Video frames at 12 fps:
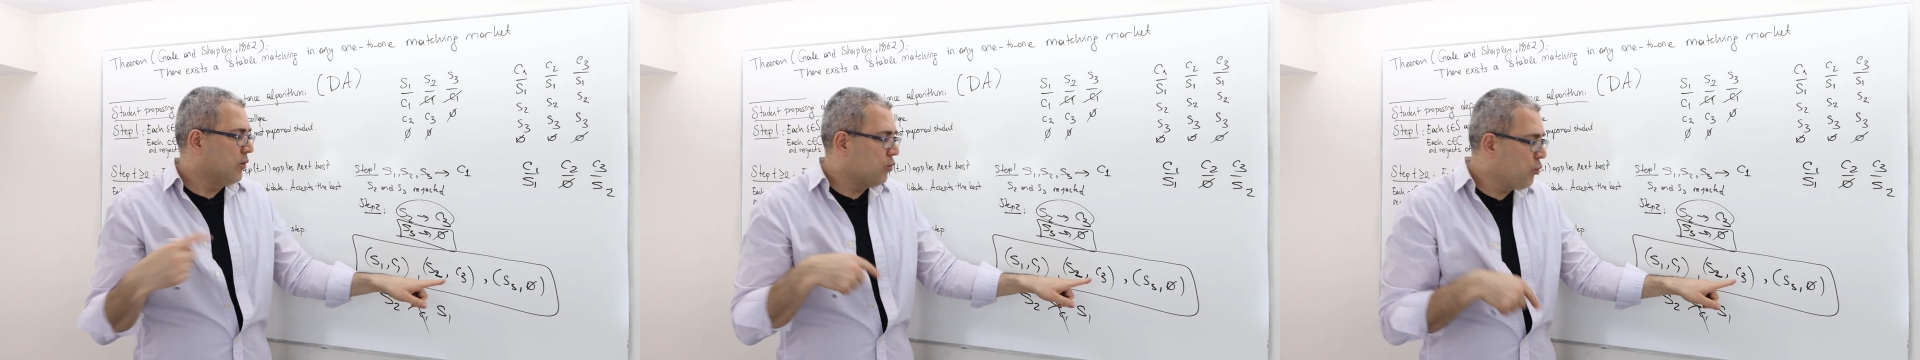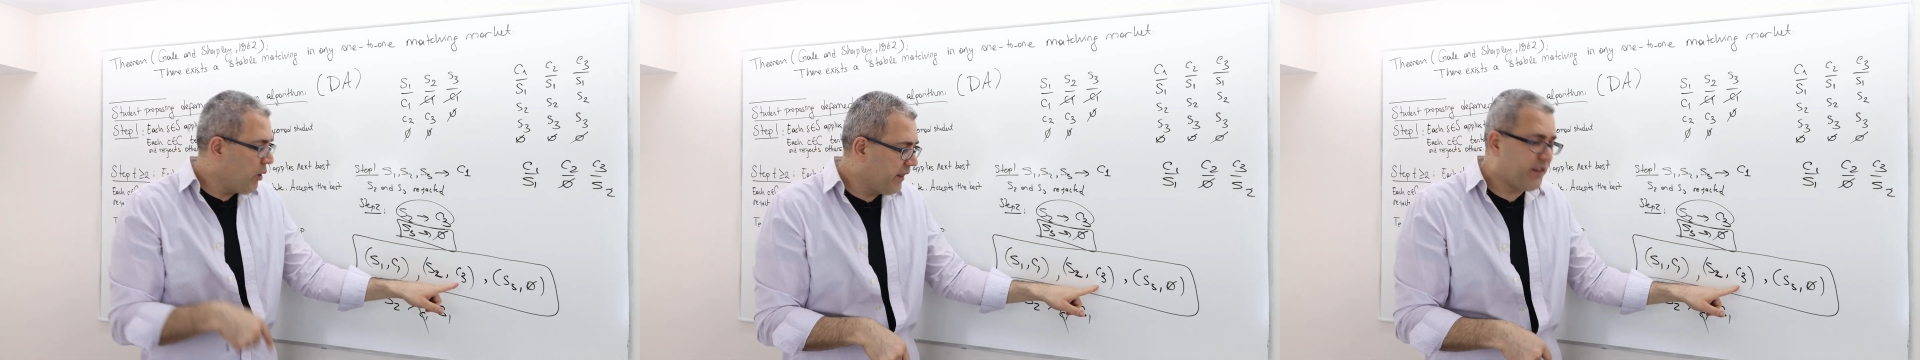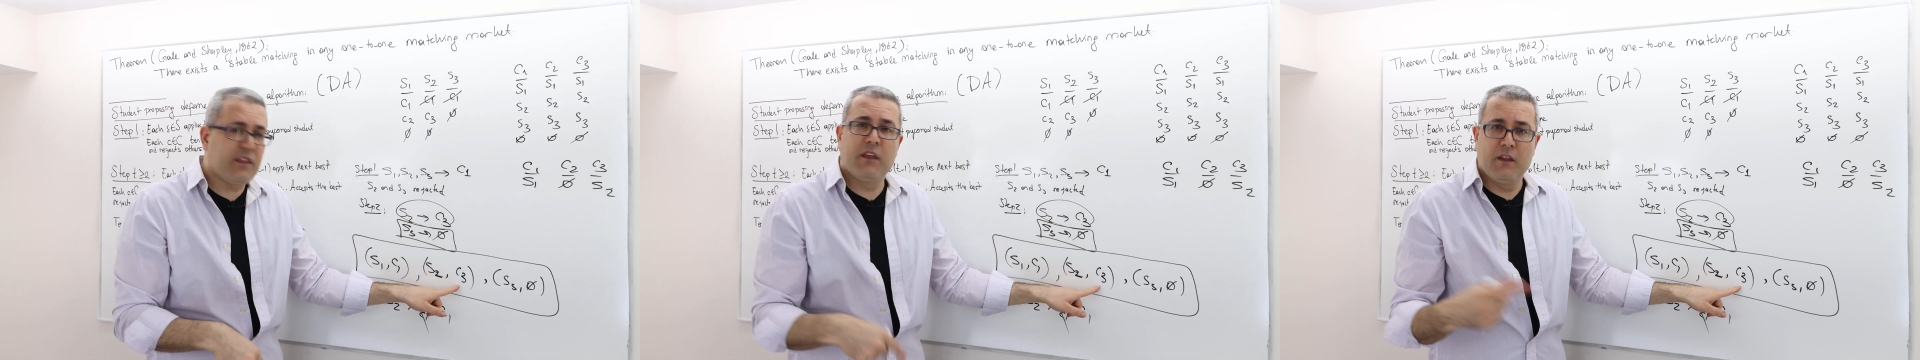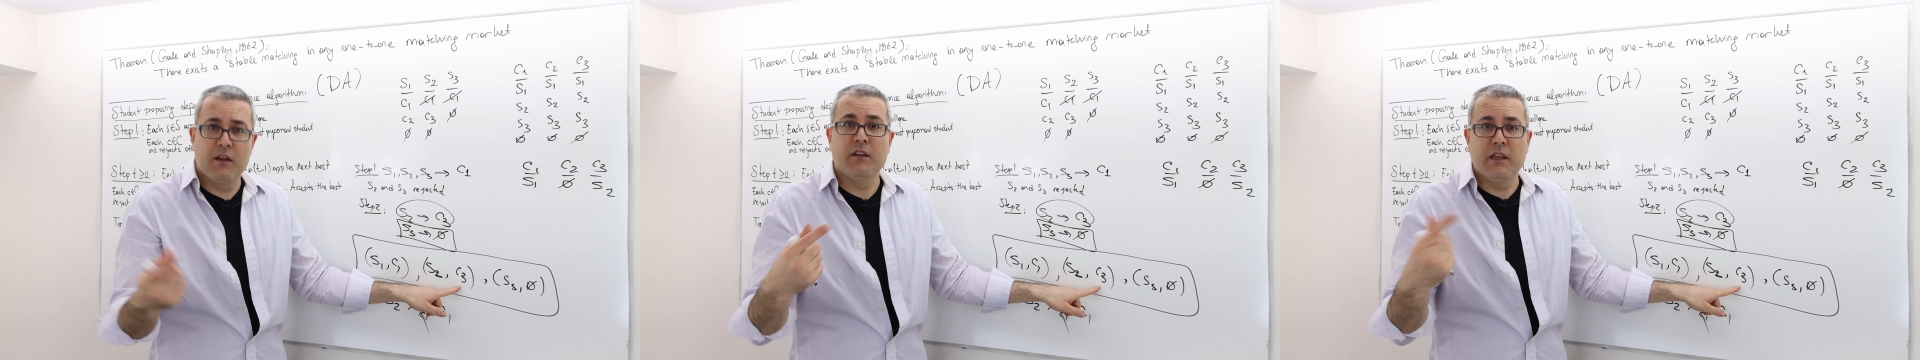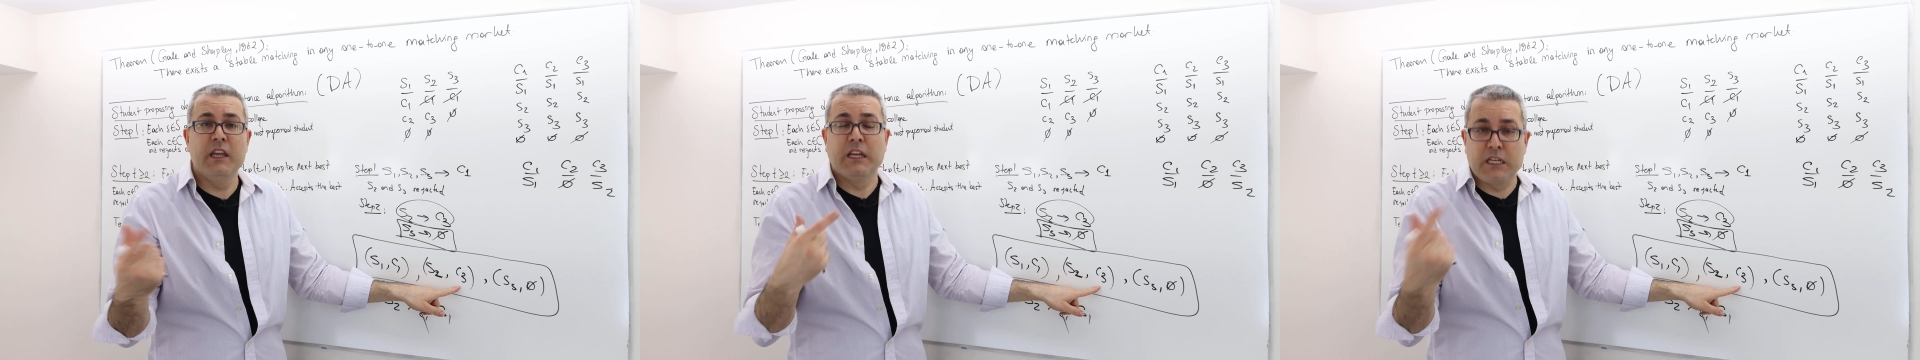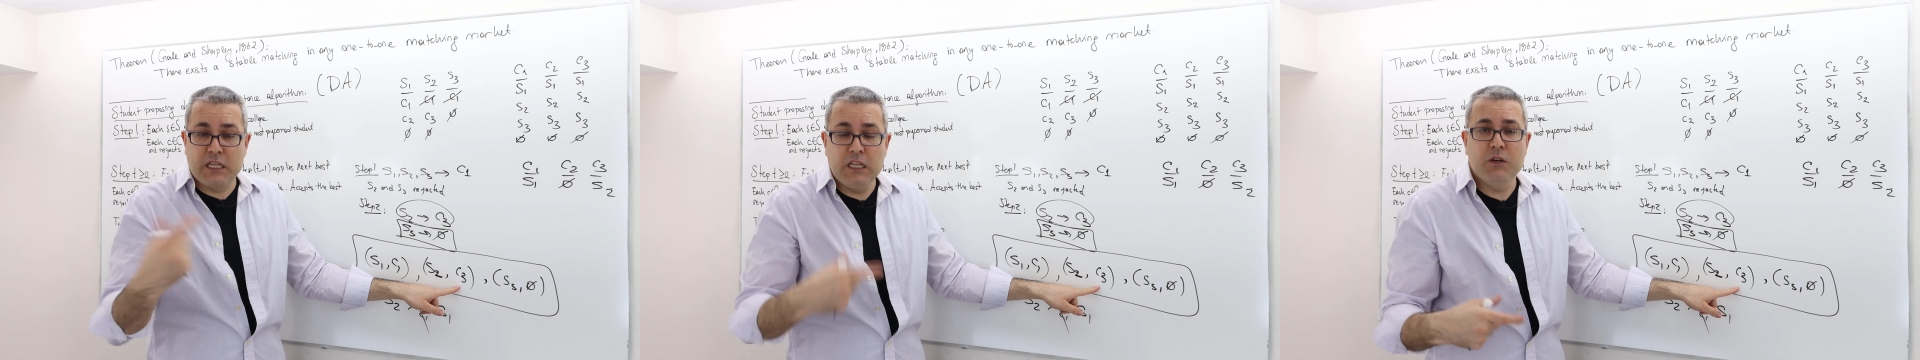with
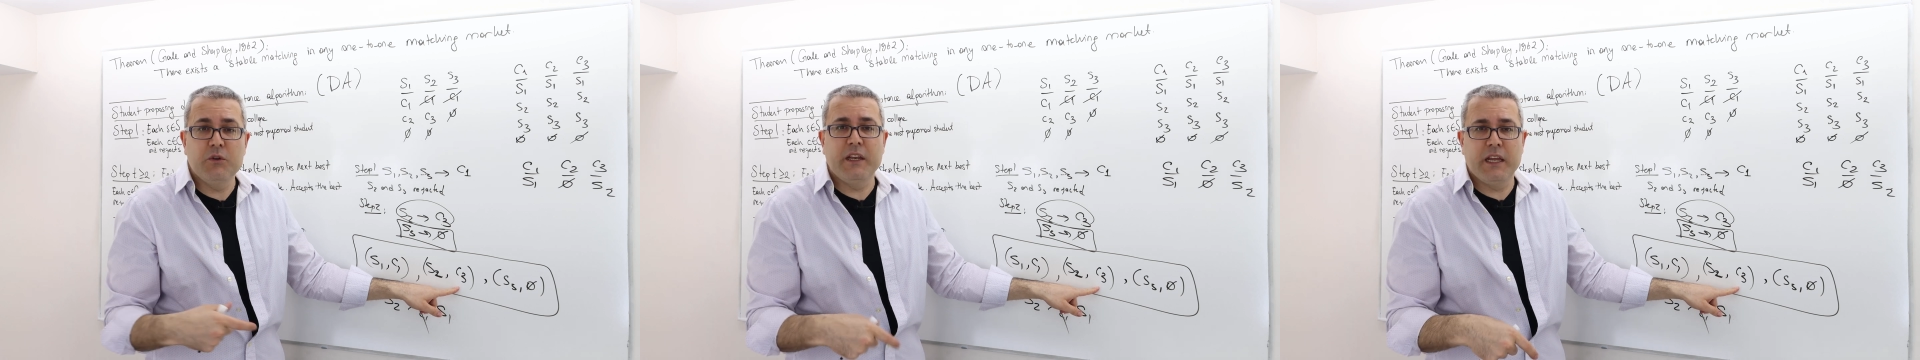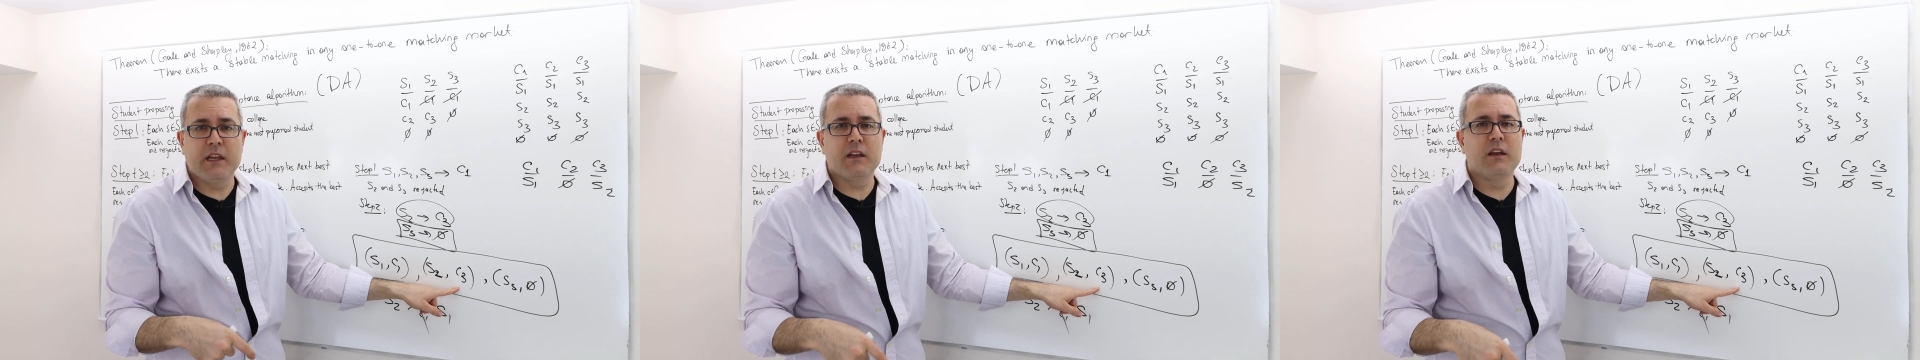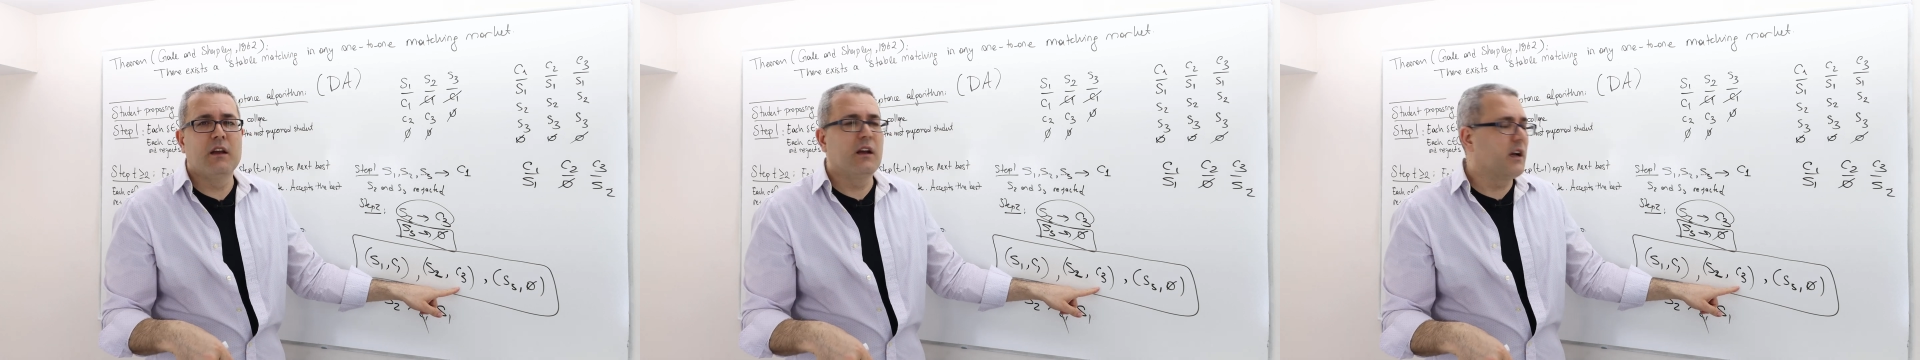including